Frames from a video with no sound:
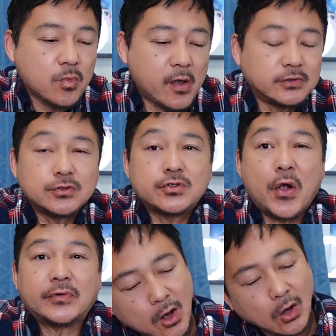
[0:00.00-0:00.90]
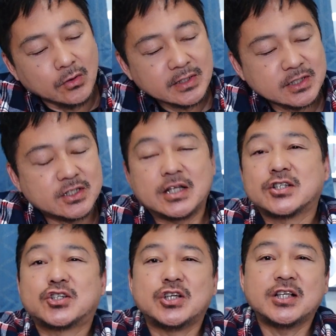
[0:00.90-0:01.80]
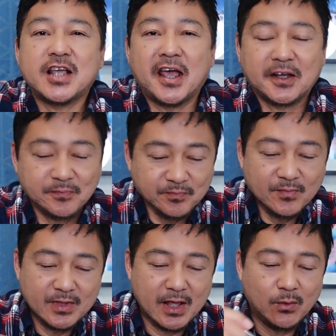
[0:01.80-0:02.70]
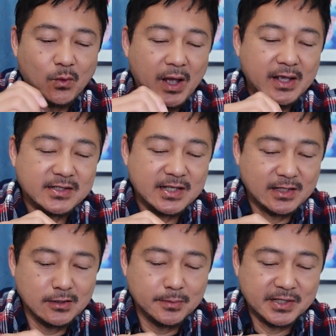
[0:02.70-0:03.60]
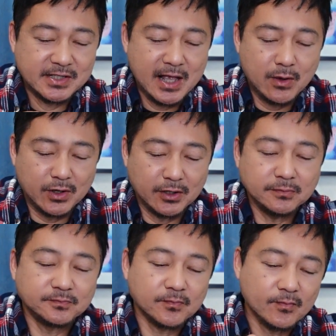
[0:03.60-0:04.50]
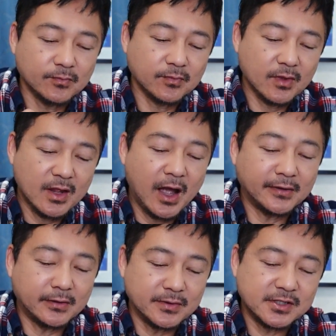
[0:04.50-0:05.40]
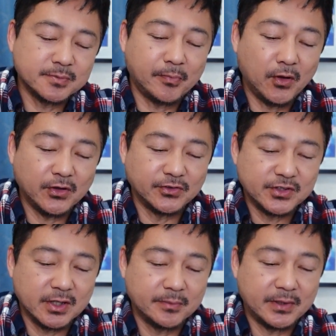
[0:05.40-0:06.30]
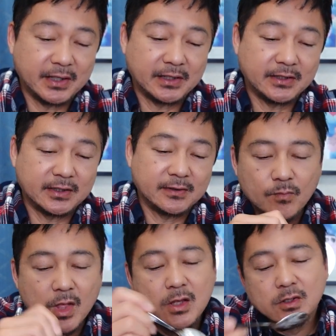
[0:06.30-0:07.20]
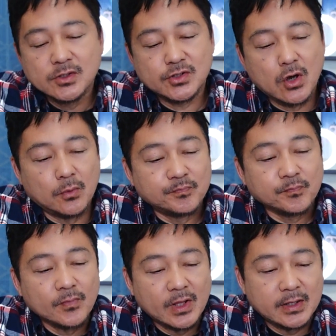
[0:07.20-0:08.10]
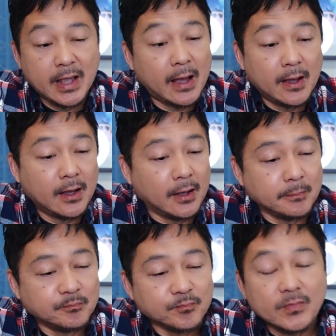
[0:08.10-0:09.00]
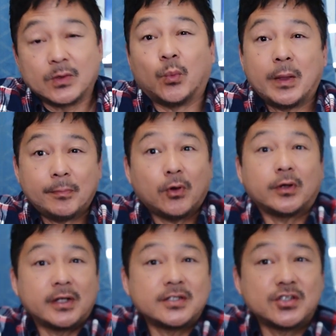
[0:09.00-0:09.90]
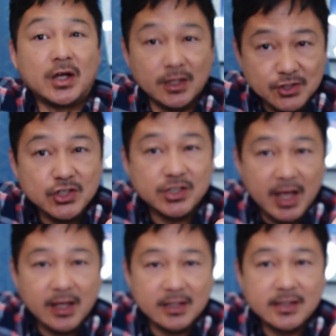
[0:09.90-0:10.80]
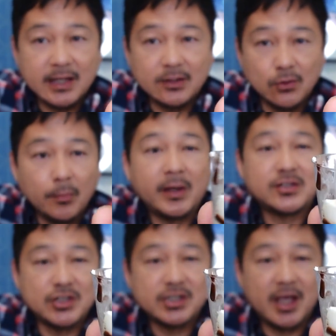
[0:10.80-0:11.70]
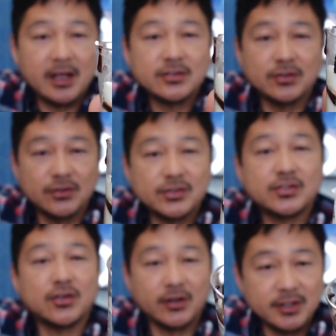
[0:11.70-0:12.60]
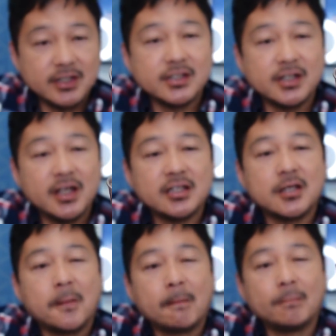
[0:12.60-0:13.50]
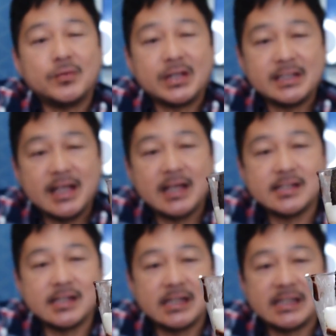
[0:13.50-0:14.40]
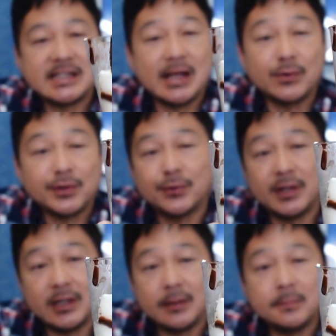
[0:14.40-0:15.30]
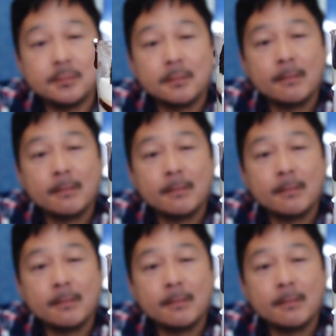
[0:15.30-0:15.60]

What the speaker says: Interesting. Oh, that's a cheesecake. Now, why is it a little bit sour? I thought it was spoiled or something. So, yeah, the white part is cheesecake. It's like no big cheesecake, so there's tartness in it. You can taste sour cream.